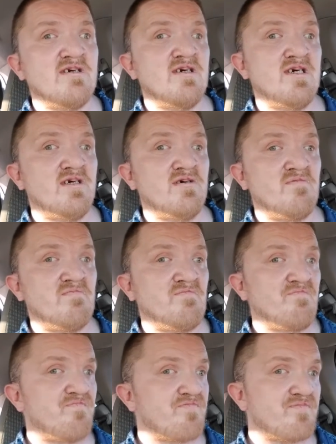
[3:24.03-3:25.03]

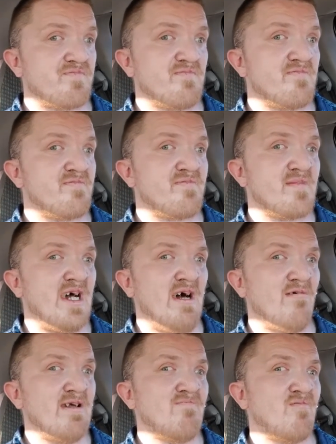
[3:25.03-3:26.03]
I
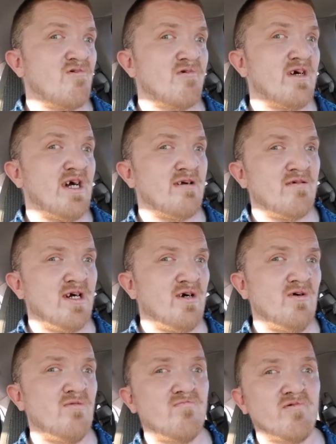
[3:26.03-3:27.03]
was bored. I got
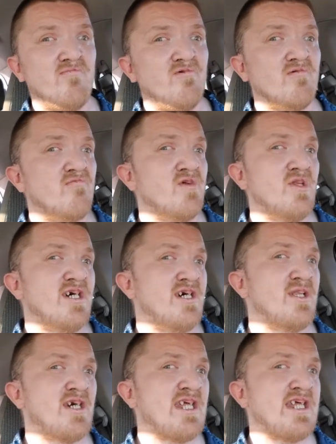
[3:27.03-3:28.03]
home from work one night and
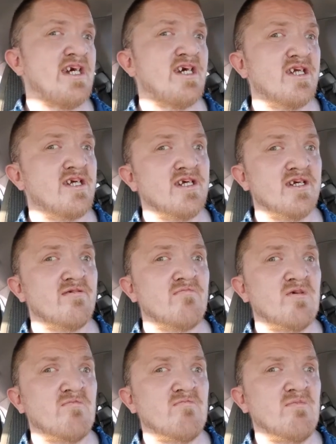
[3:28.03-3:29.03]
I decided to
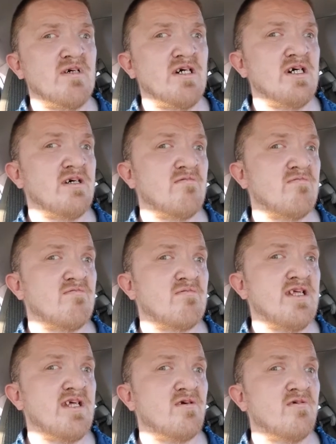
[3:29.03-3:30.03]

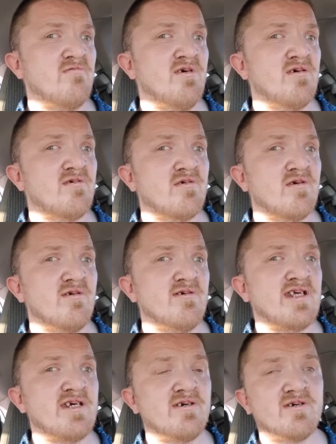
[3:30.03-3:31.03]
tinker around on
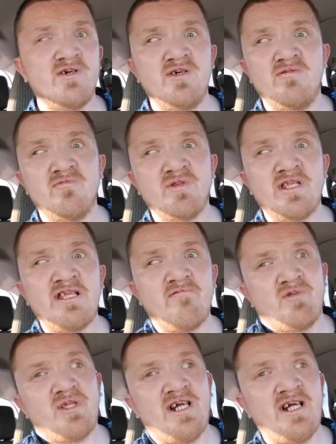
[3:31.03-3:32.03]
cars.com and see
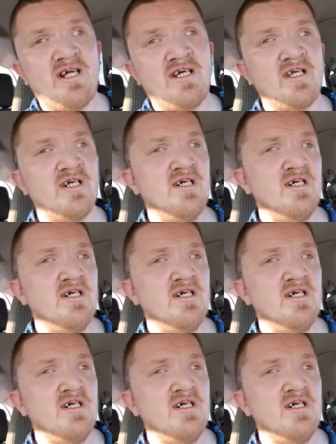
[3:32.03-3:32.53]
what they had.